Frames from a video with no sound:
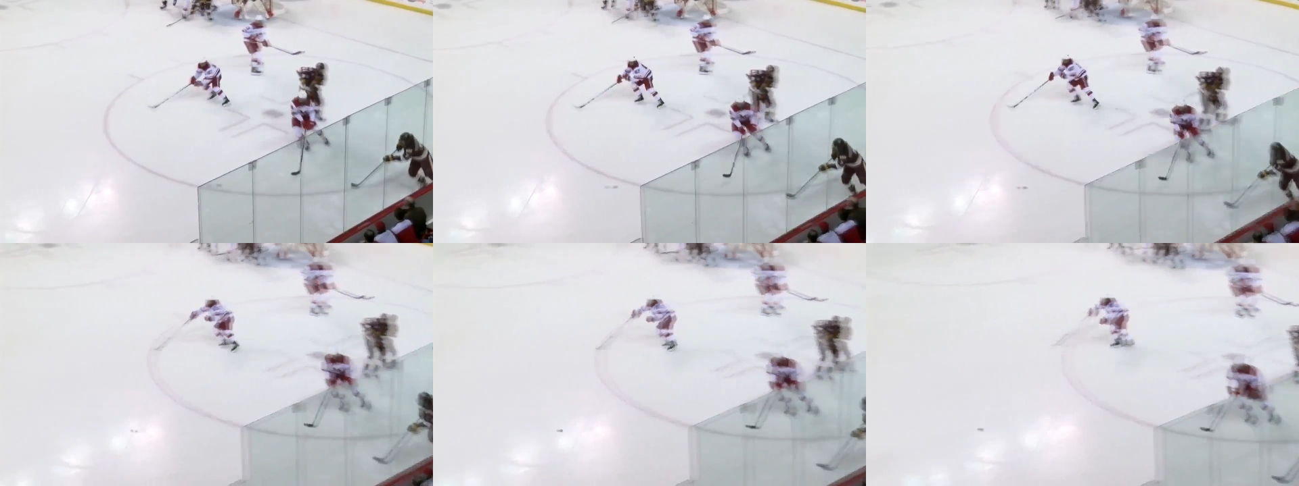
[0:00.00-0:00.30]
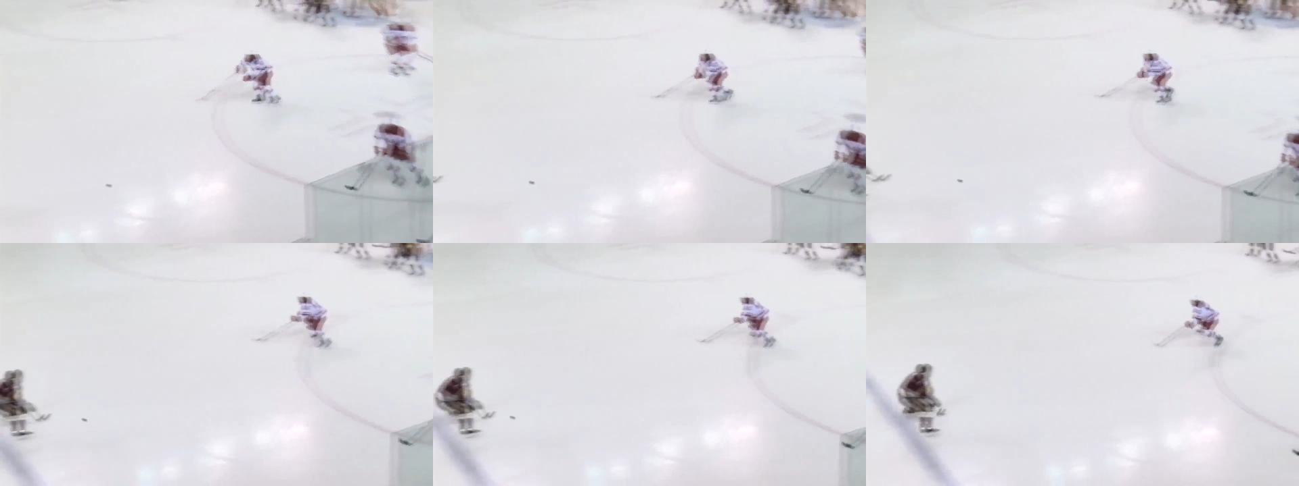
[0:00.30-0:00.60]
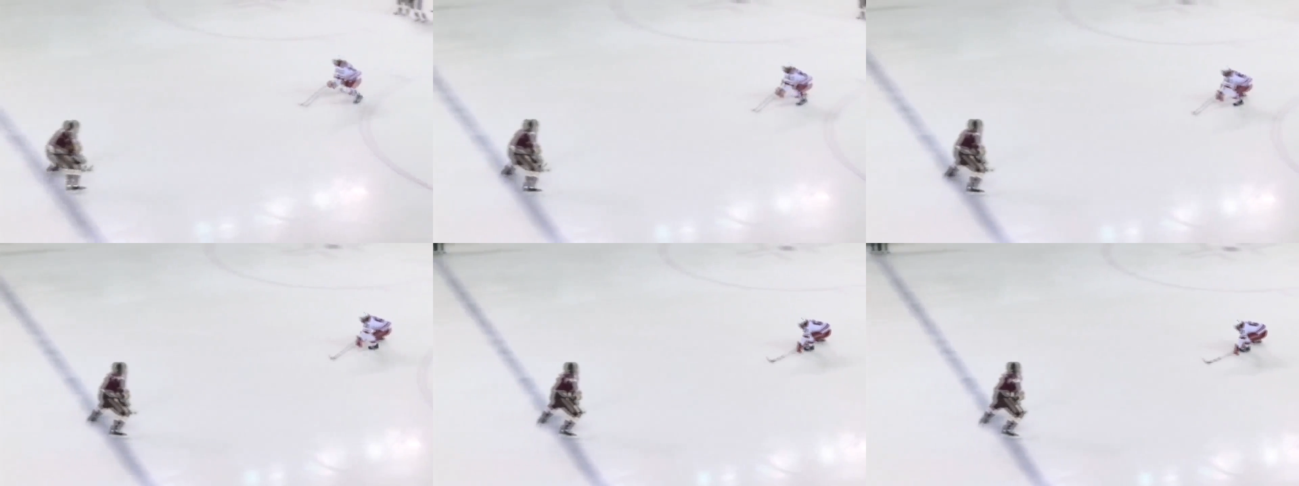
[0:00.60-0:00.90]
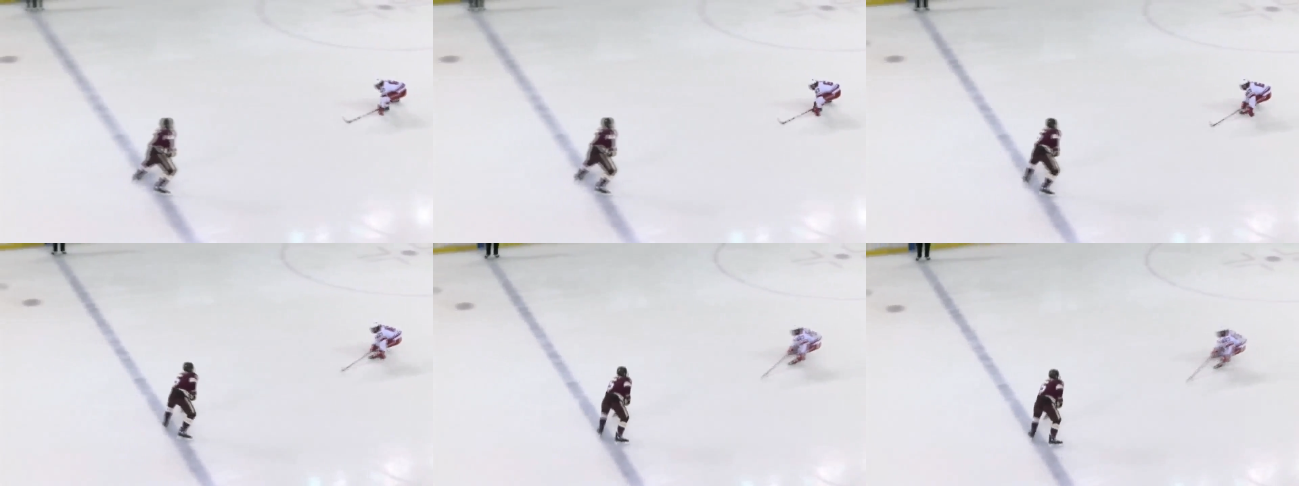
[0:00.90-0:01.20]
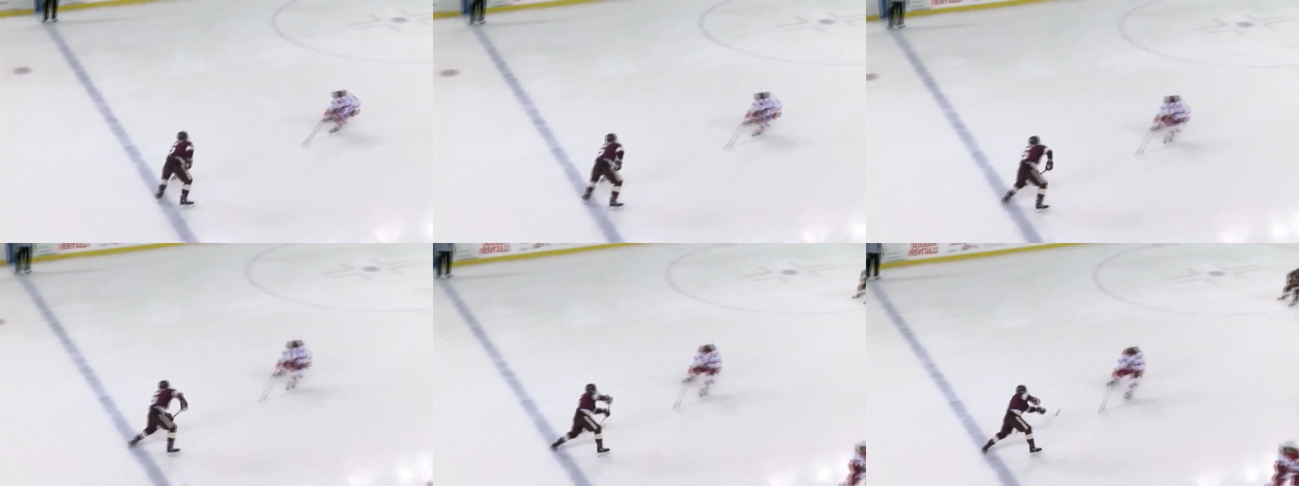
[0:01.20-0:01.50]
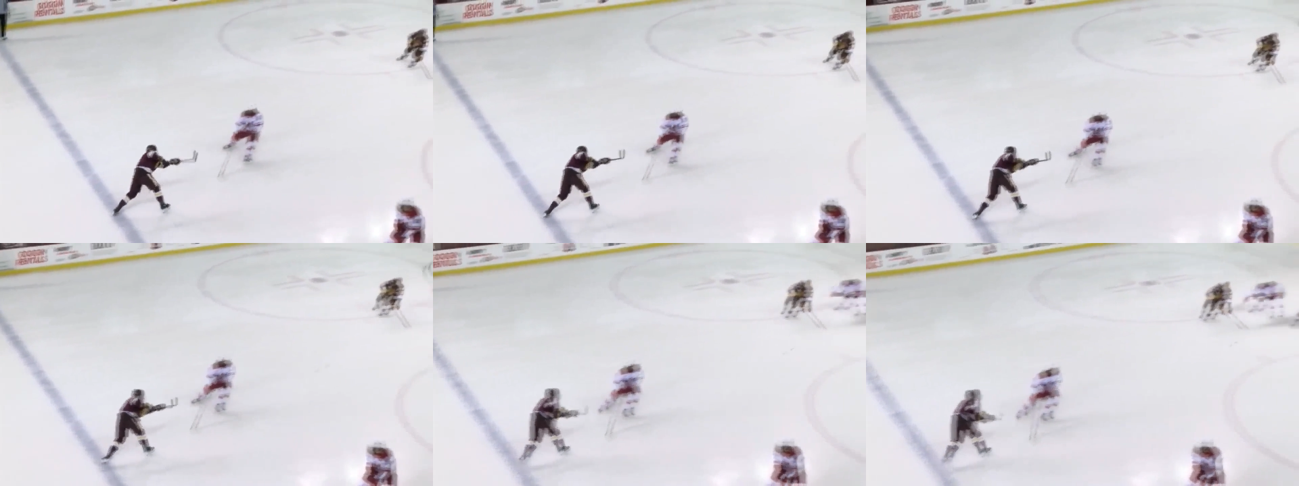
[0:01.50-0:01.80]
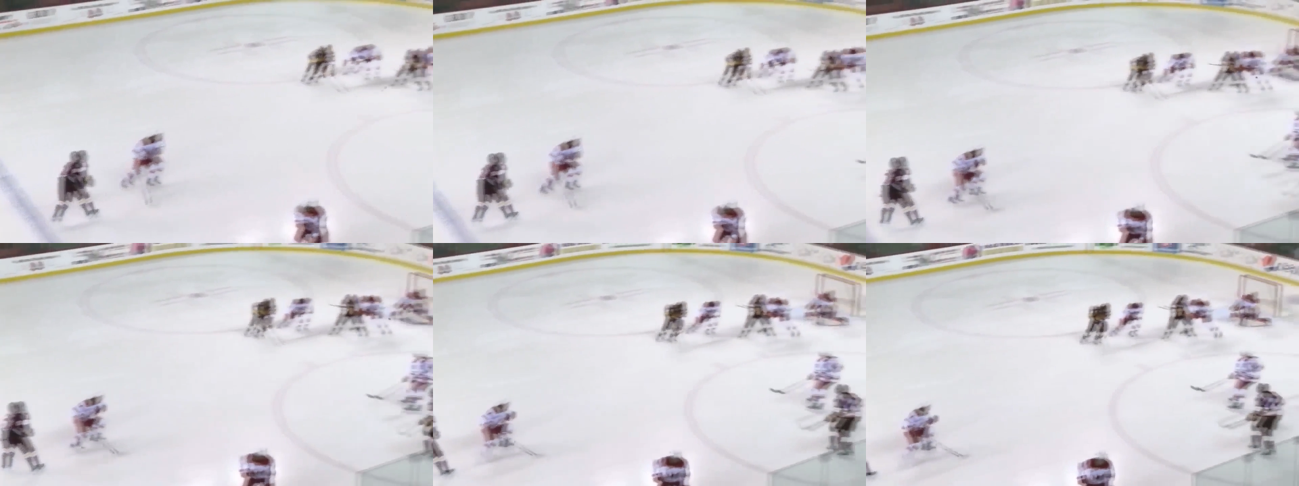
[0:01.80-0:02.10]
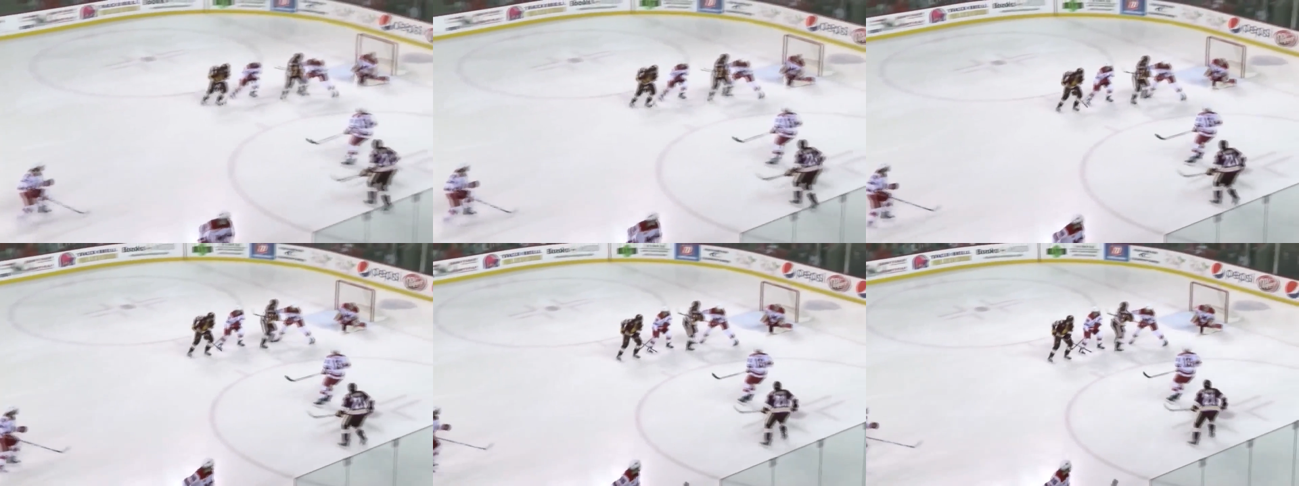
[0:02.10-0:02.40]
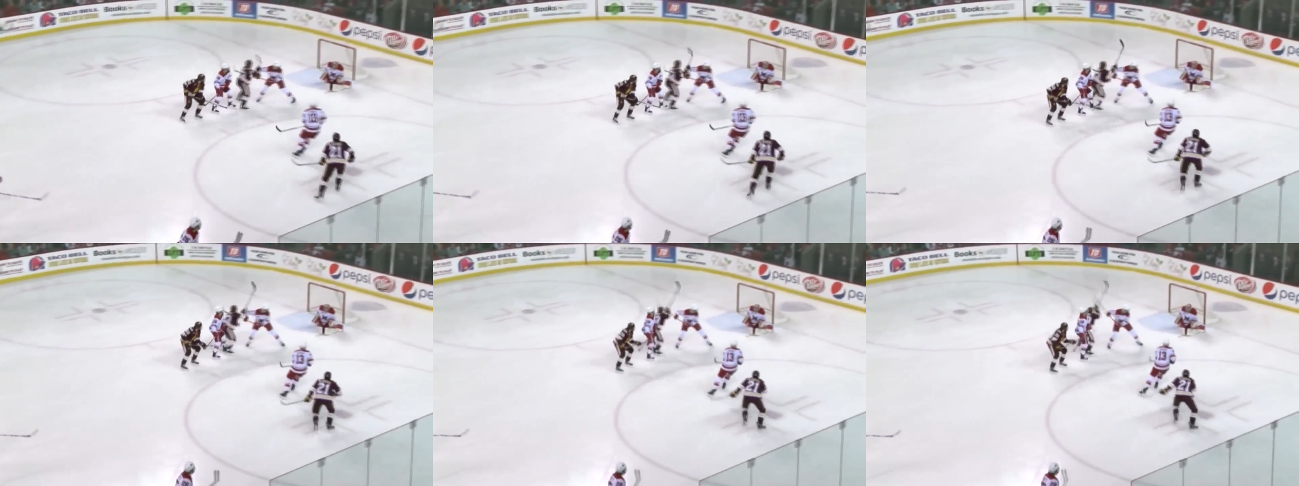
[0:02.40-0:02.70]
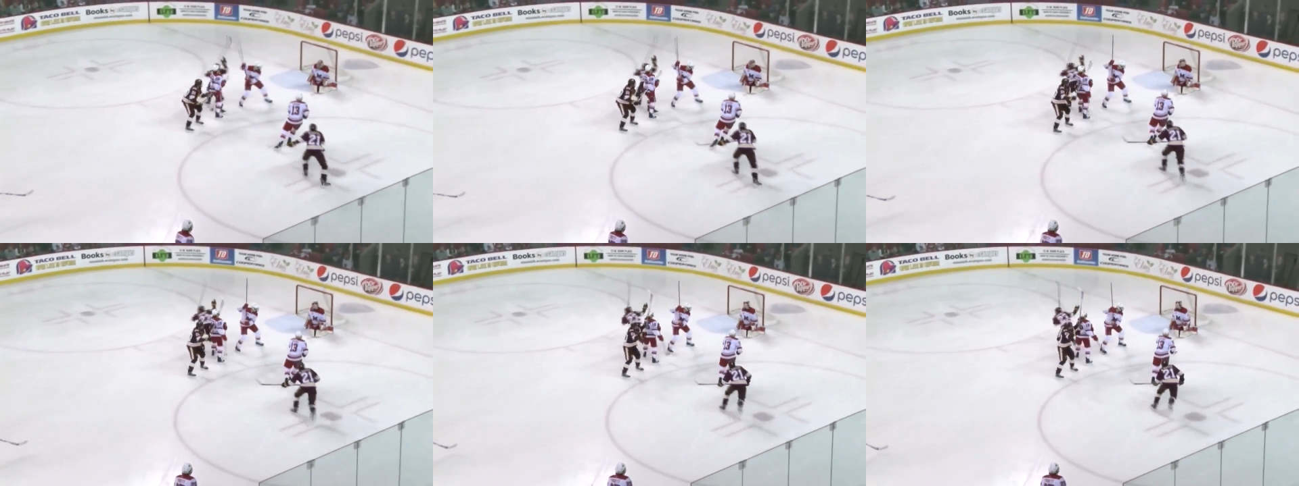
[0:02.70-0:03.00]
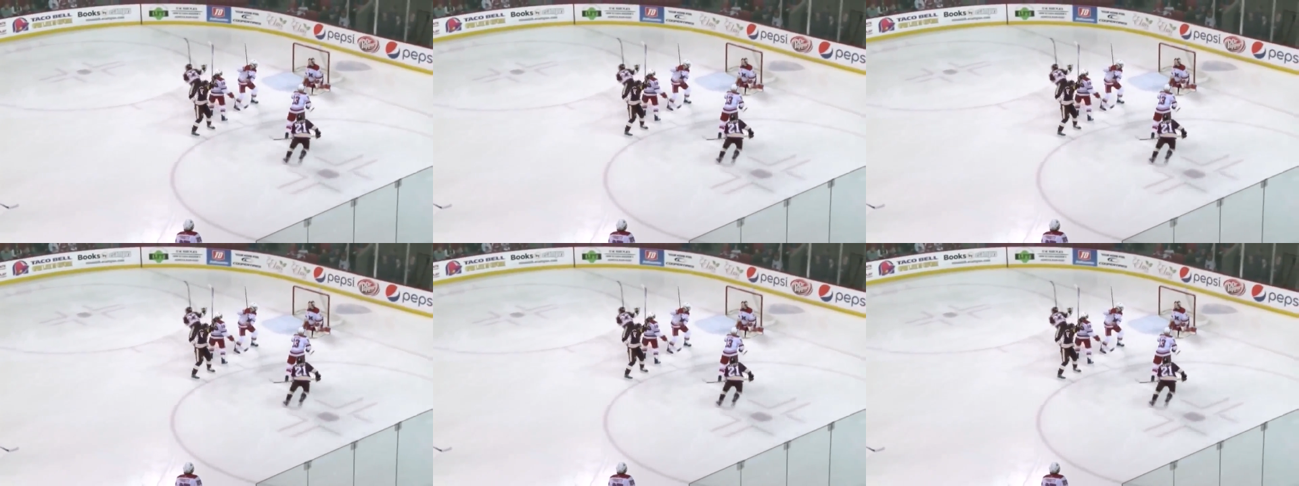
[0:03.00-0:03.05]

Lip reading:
Nobody's mouth can be seen.